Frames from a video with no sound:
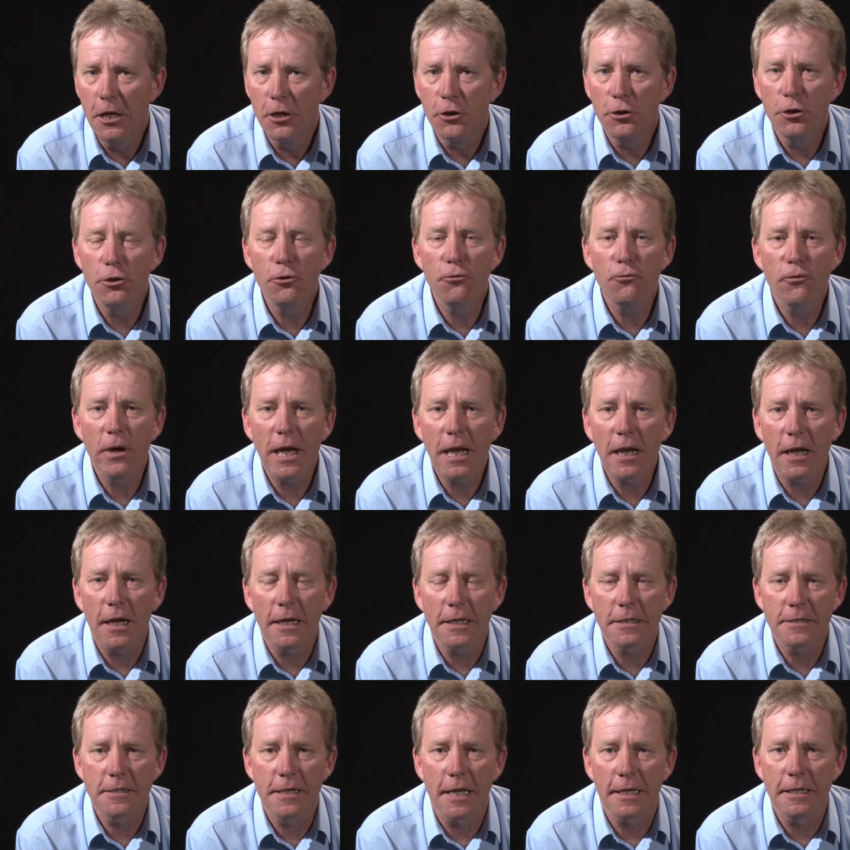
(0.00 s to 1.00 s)
you
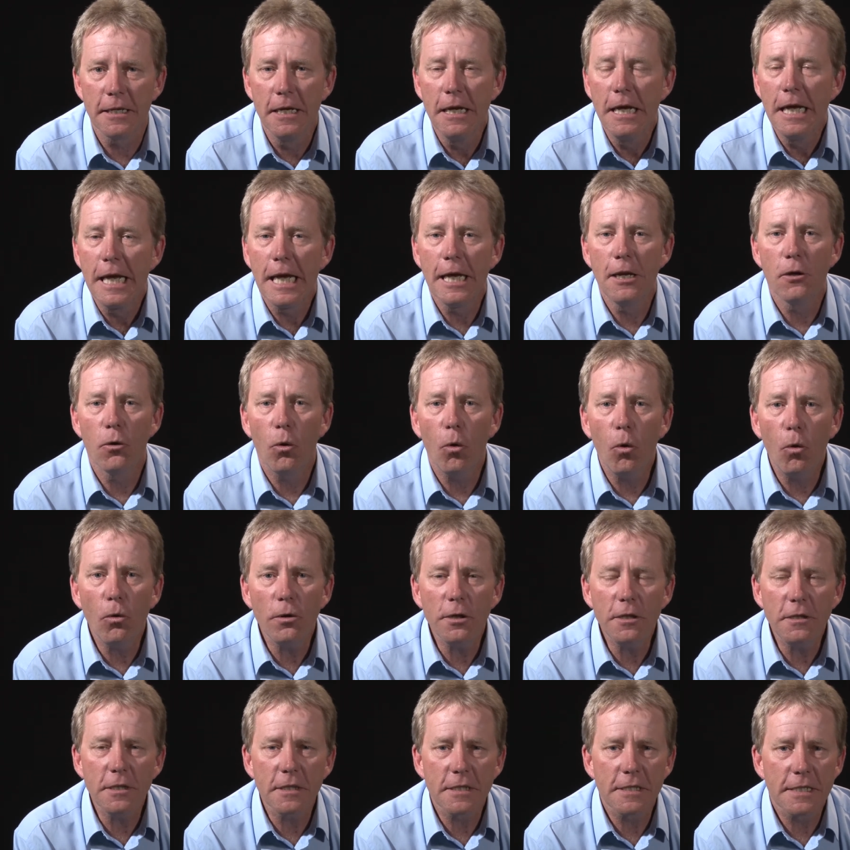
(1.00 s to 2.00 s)
realize that in
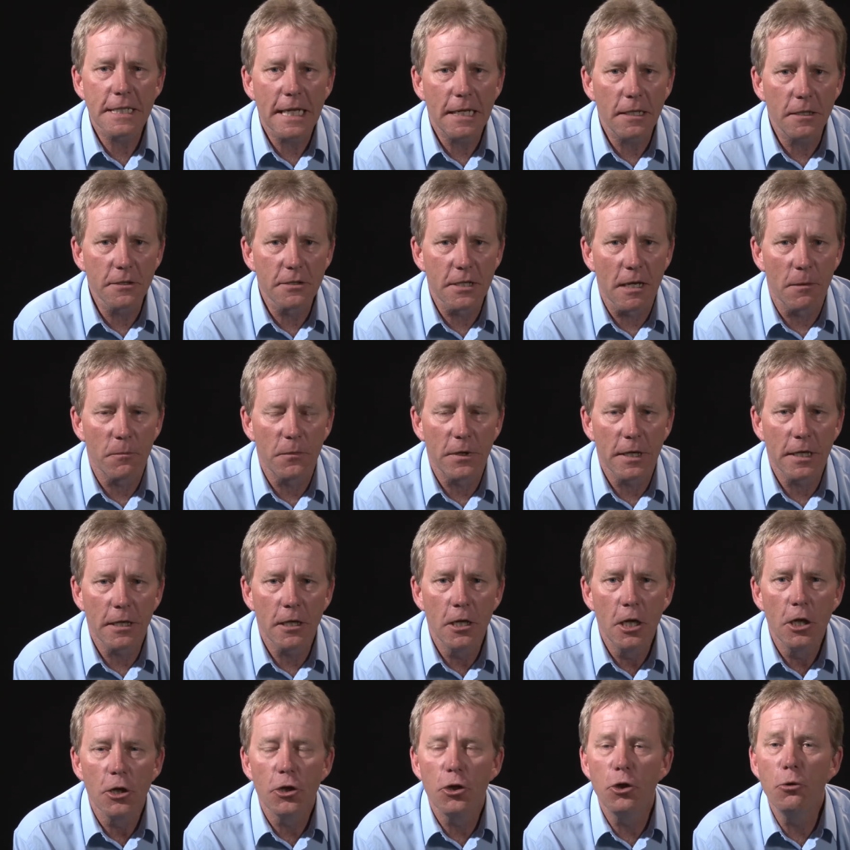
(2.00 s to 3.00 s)
order to sell
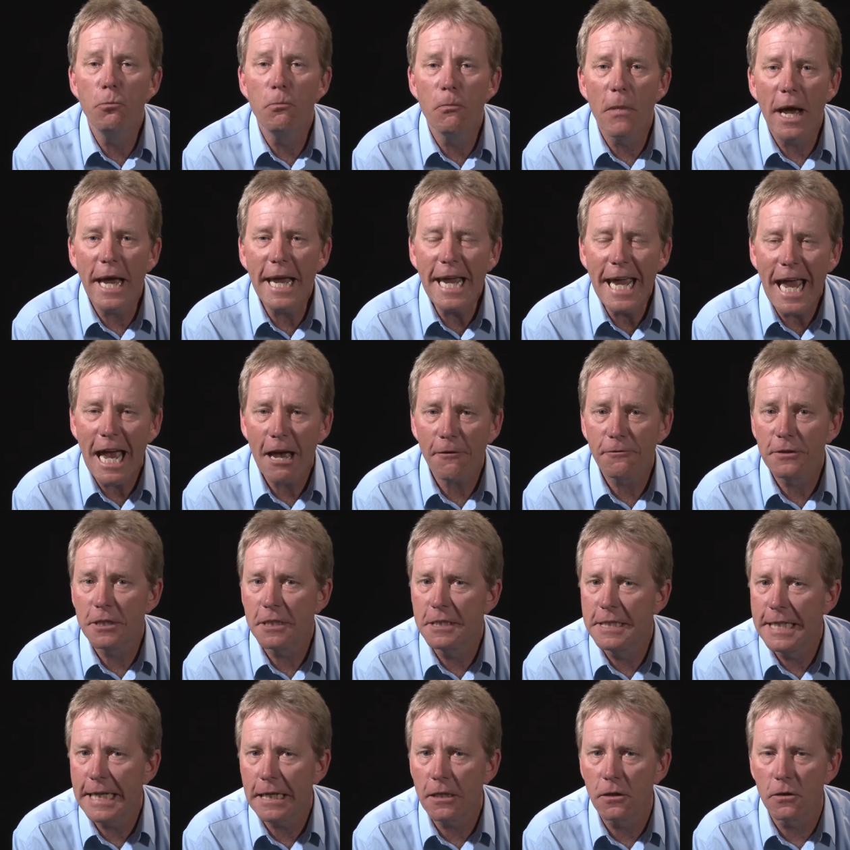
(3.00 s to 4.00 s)
something, you may have to
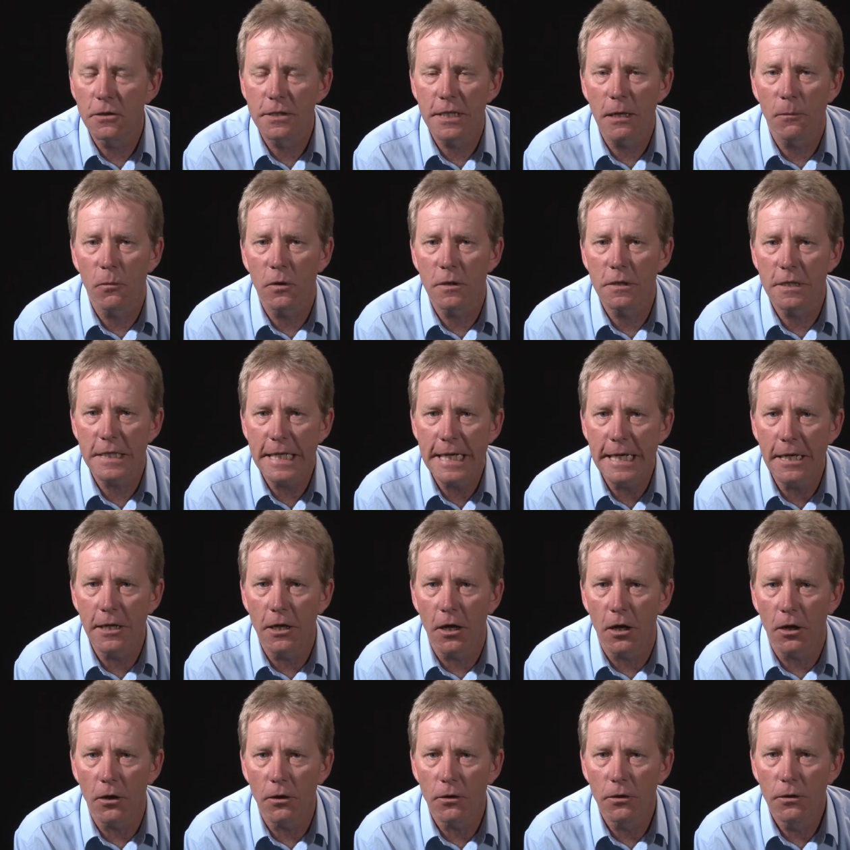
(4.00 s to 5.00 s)
tickle someone's
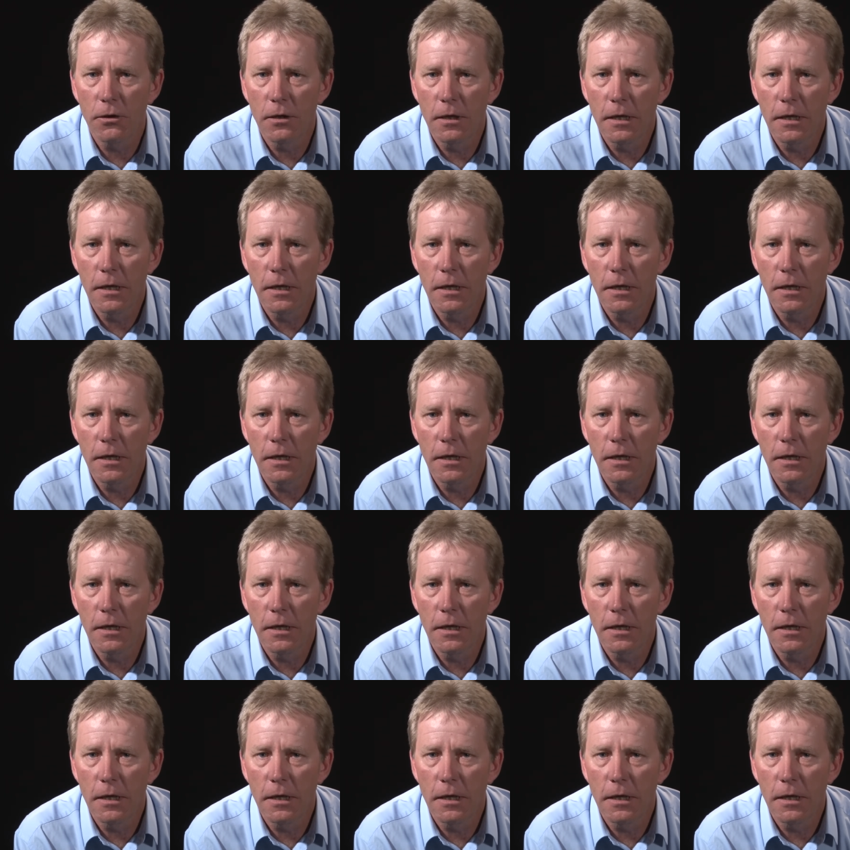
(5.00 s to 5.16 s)
ego.